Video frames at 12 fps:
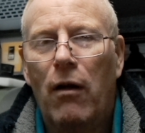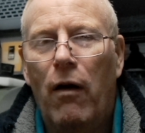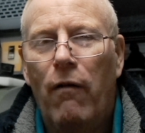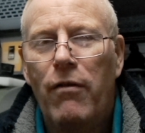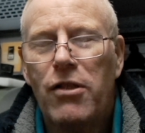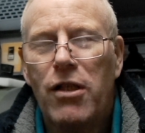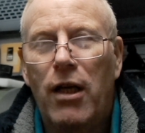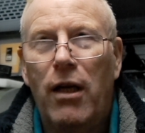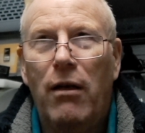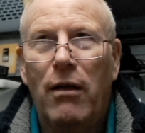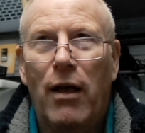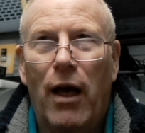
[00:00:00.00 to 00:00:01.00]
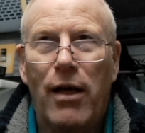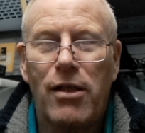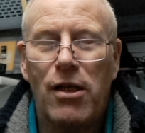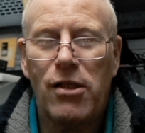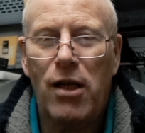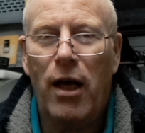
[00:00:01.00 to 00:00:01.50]
Obviously, as
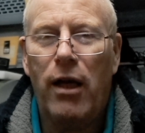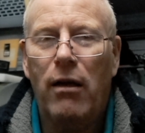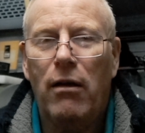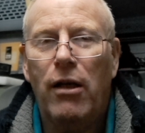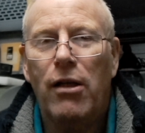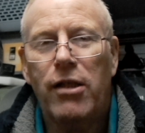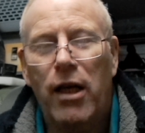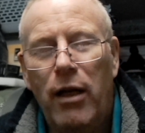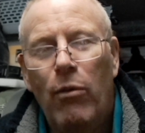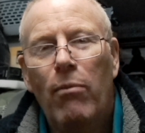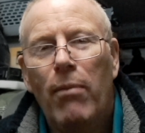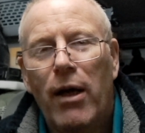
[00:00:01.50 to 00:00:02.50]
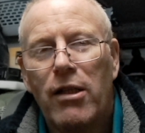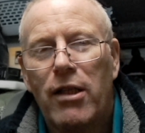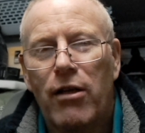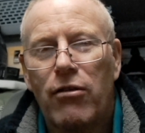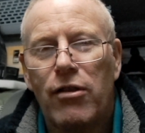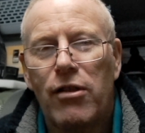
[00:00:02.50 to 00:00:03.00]
I say, you're dealing with mains
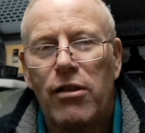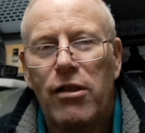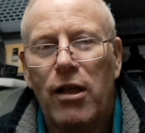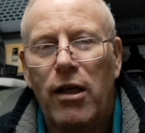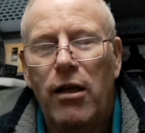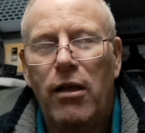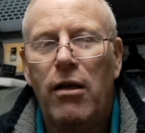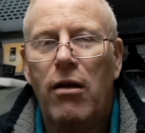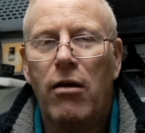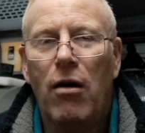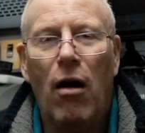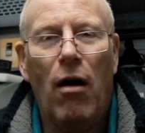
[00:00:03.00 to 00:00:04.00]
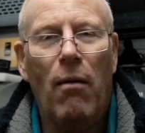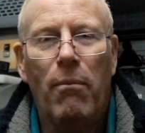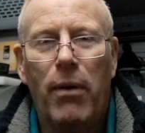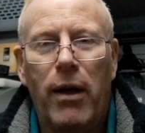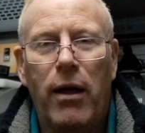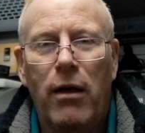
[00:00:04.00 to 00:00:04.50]
electricity, you can't
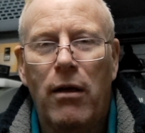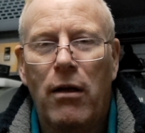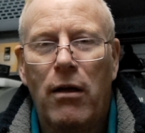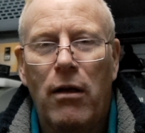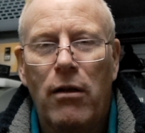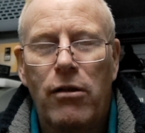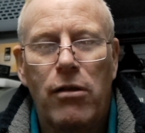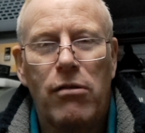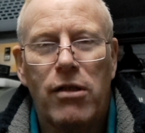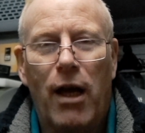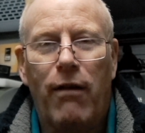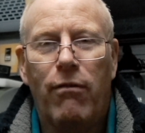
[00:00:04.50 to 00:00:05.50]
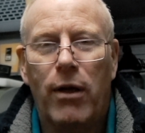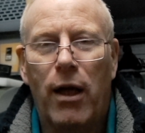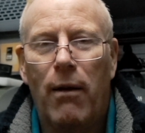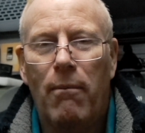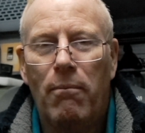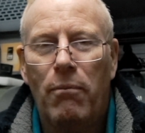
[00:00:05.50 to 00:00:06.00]
be too safe with
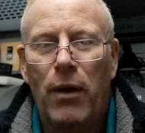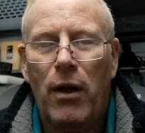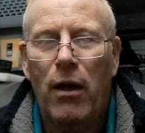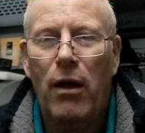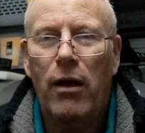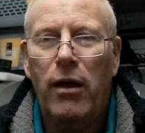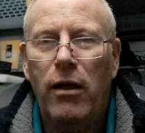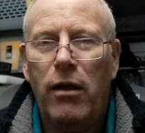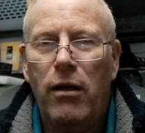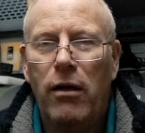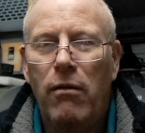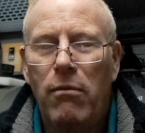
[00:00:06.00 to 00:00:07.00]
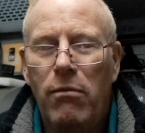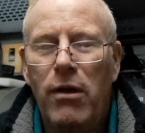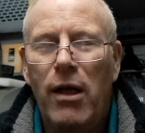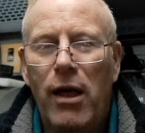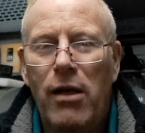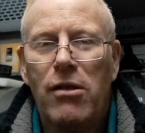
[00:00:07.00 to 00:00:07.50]
it. You
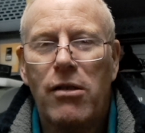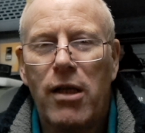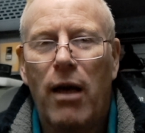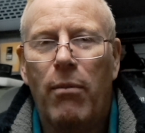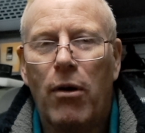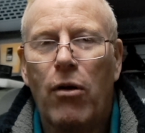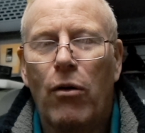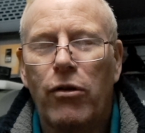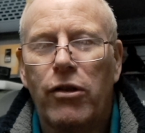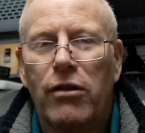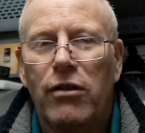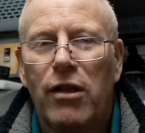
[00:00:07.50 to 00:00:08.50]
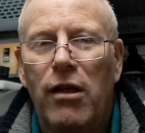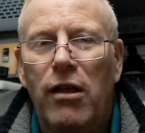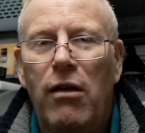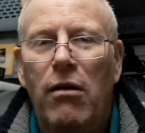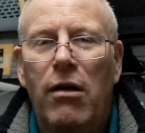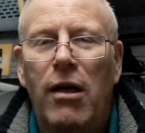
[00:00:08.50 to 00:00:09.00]
need to take precautions and
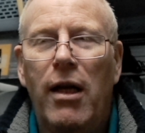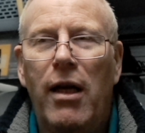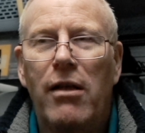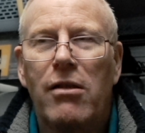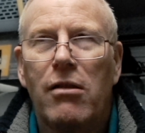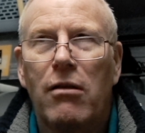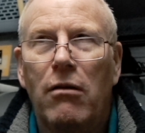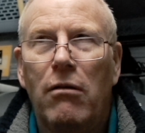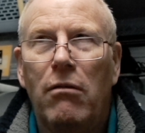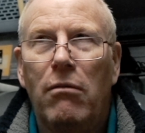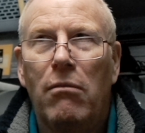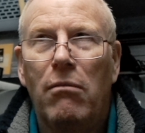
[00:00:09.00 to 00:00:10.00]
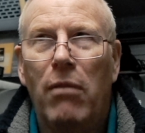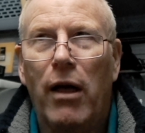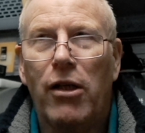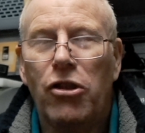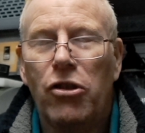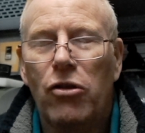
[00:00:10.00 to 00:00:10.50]
you need to
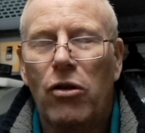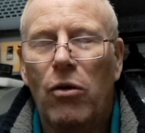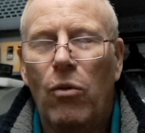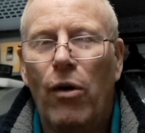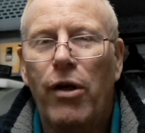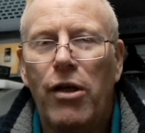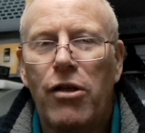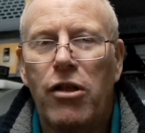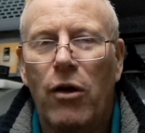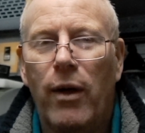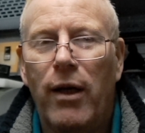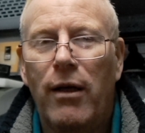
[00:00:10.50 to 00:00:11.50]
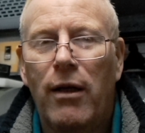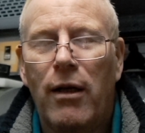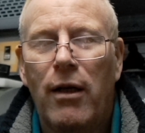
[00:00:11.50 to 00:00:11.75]
make sure what you're doing